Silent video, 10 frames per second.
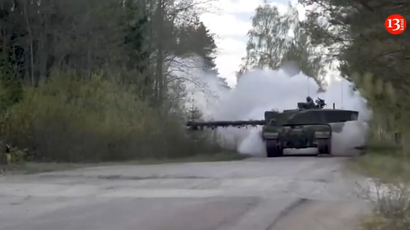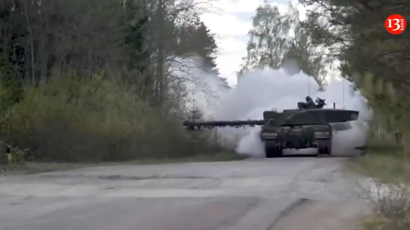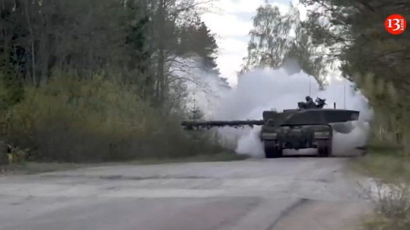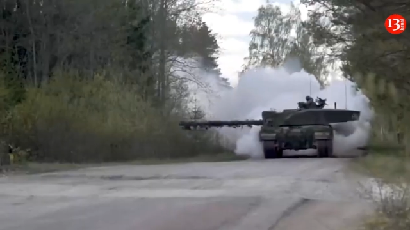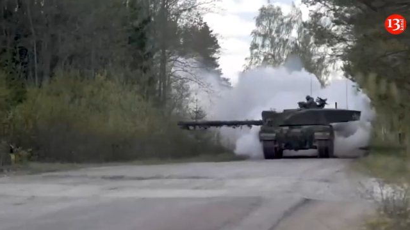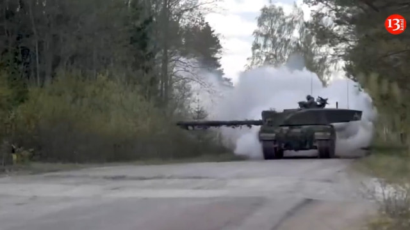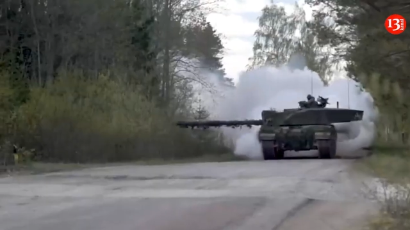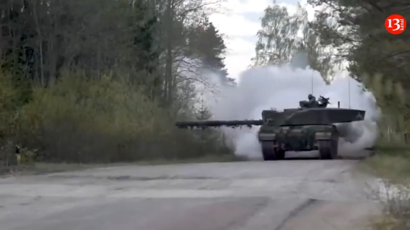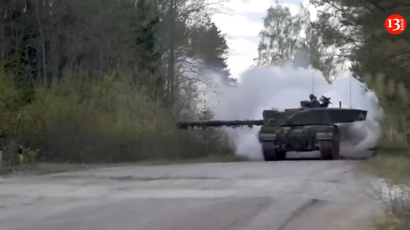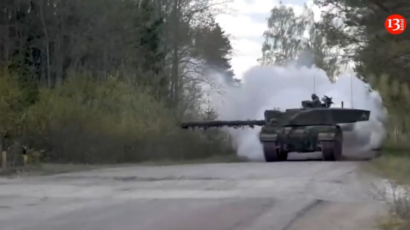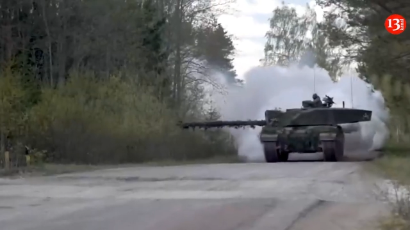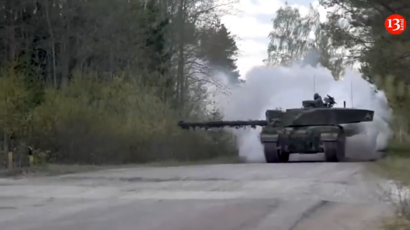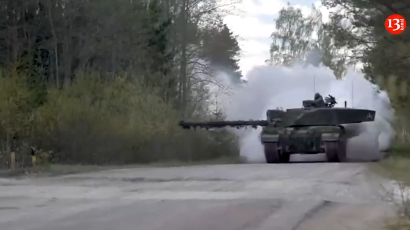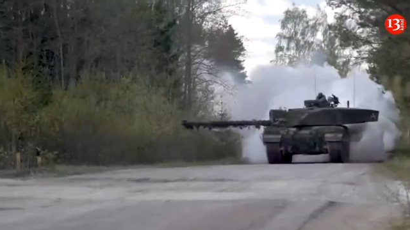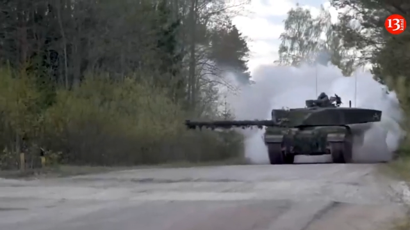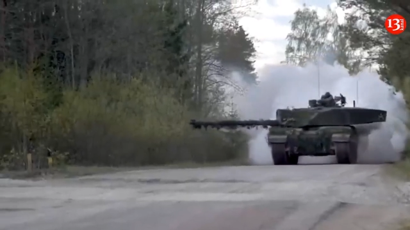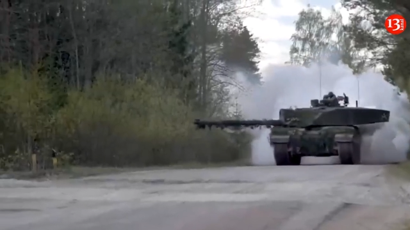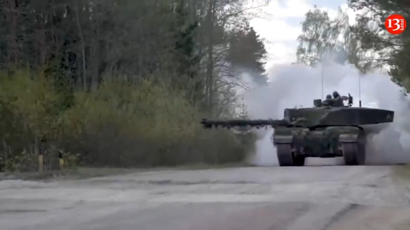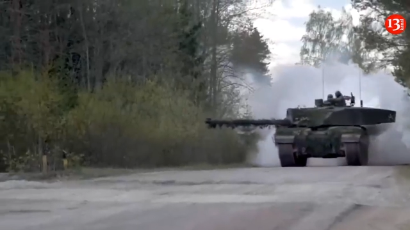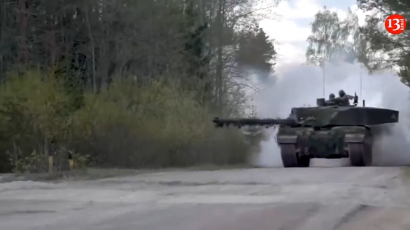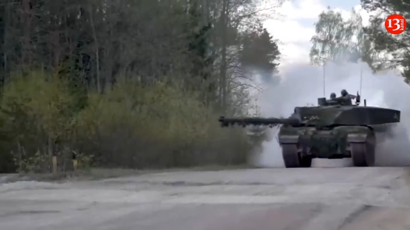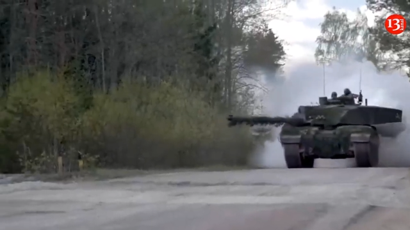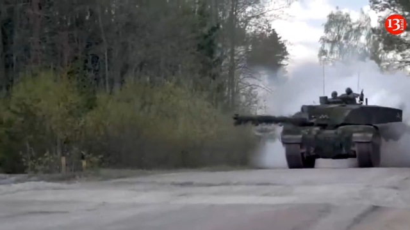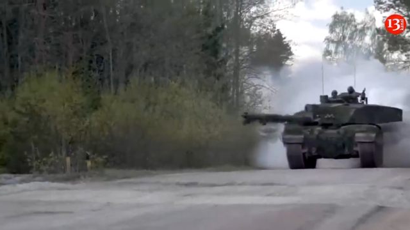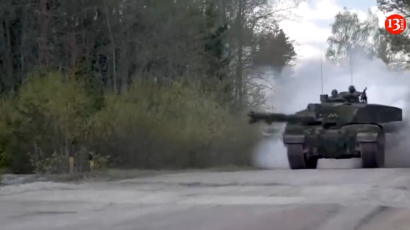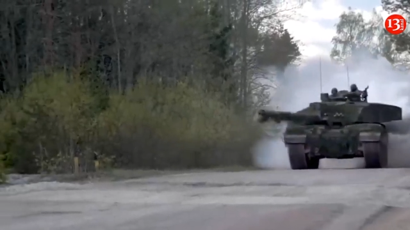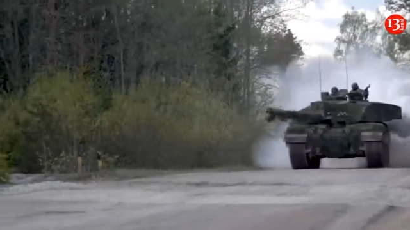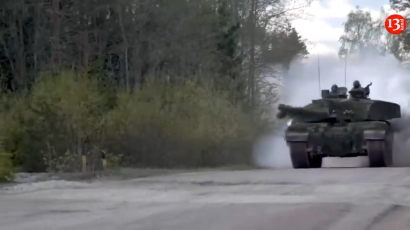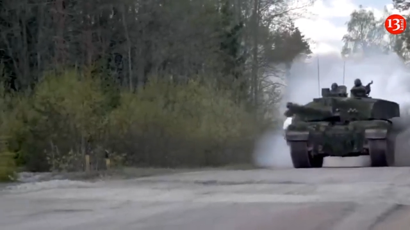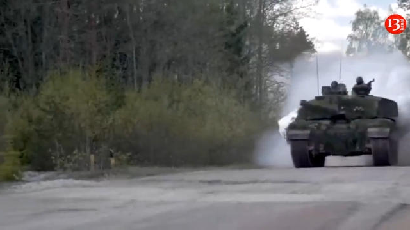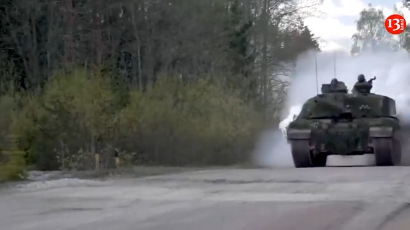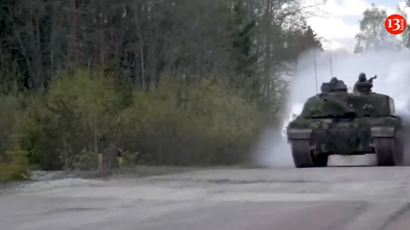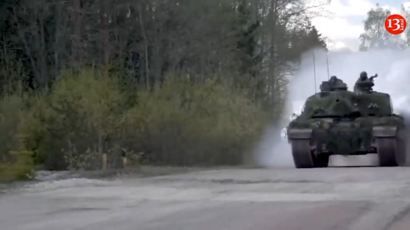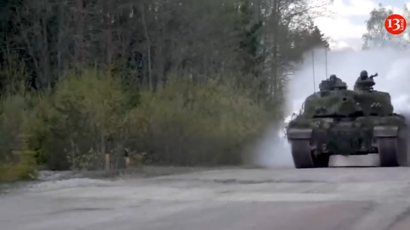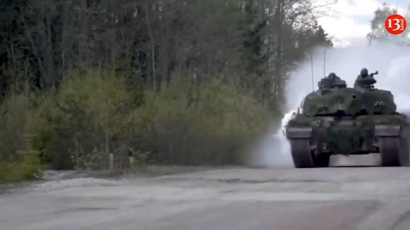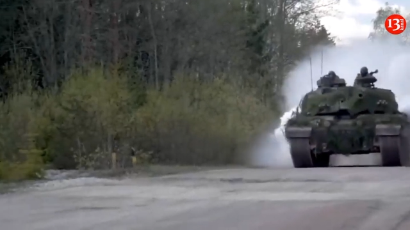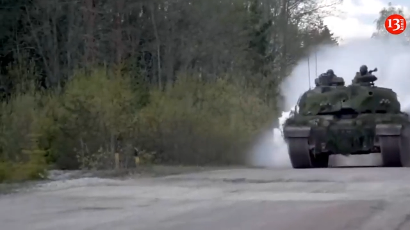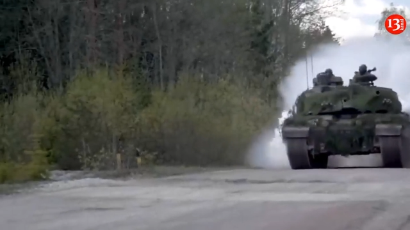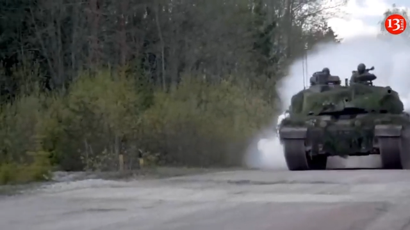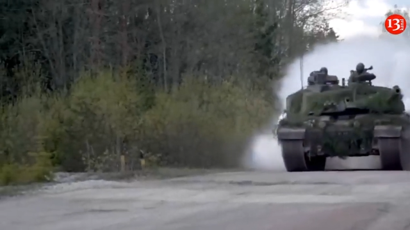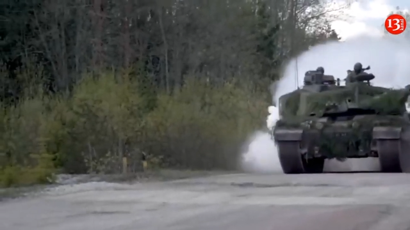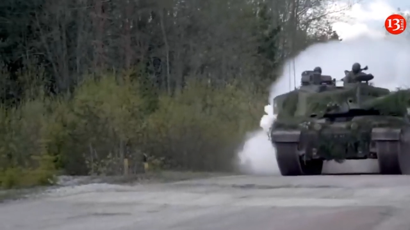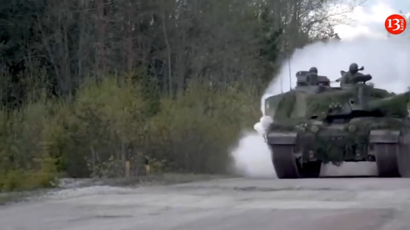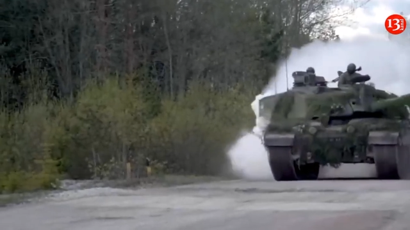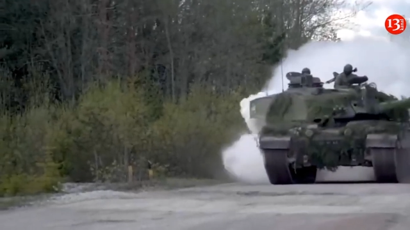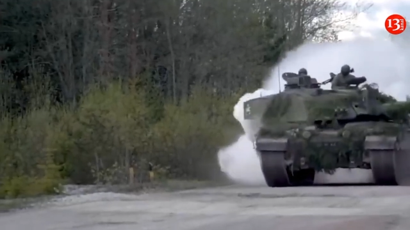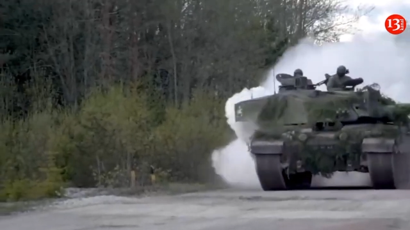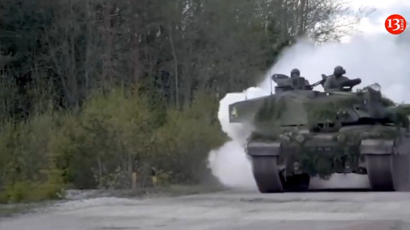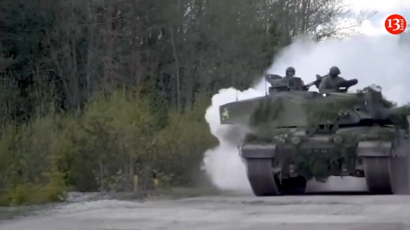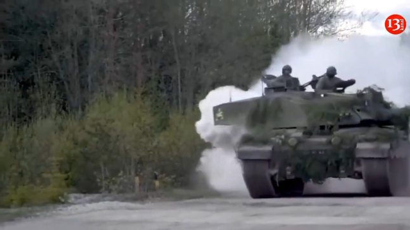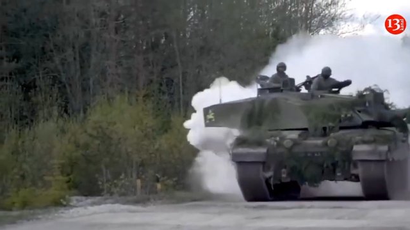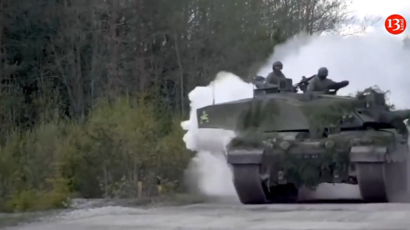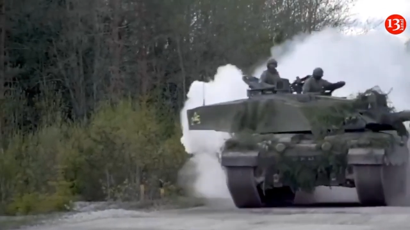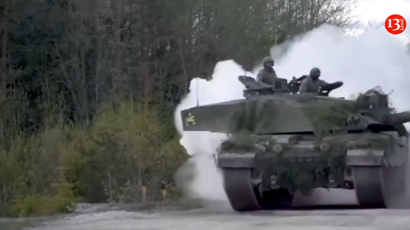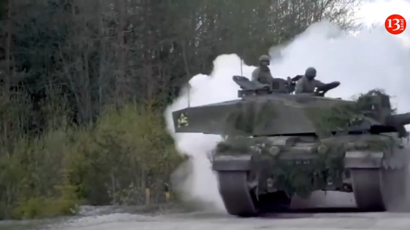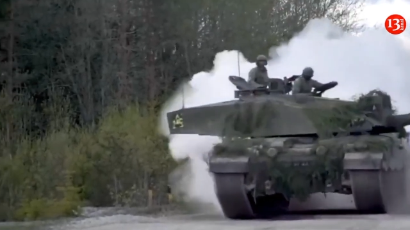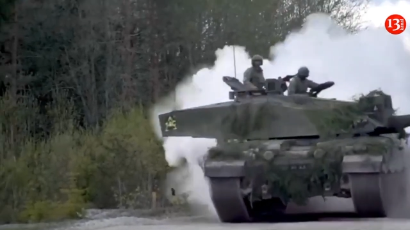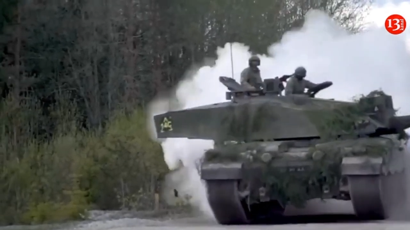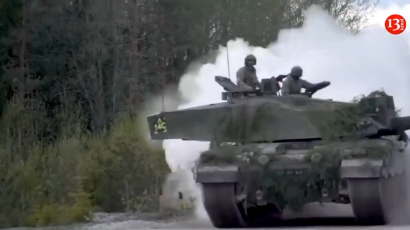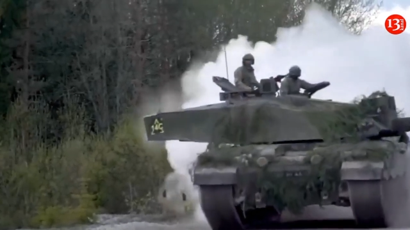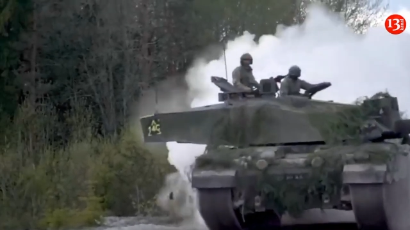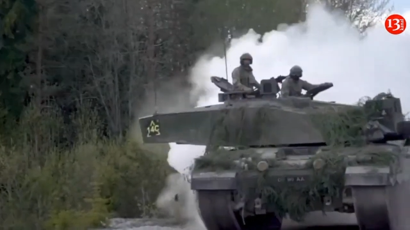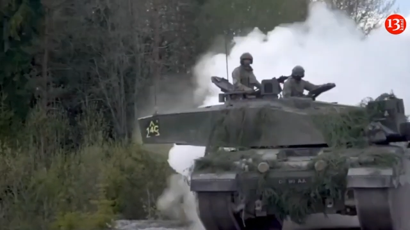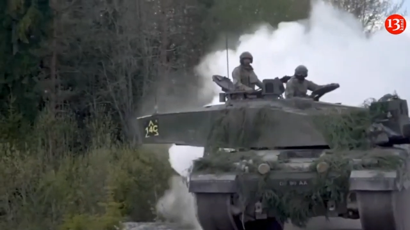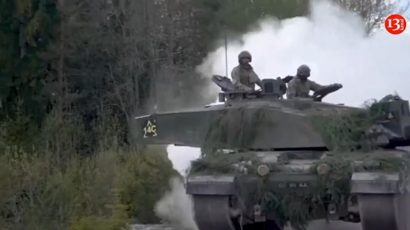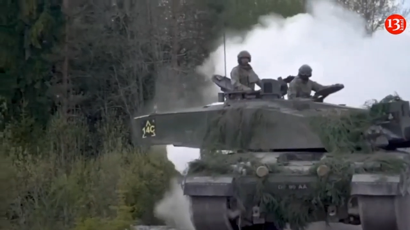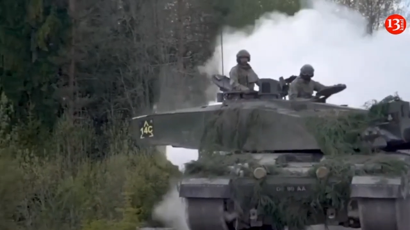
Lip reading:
No face is visible, so there are no lips to read.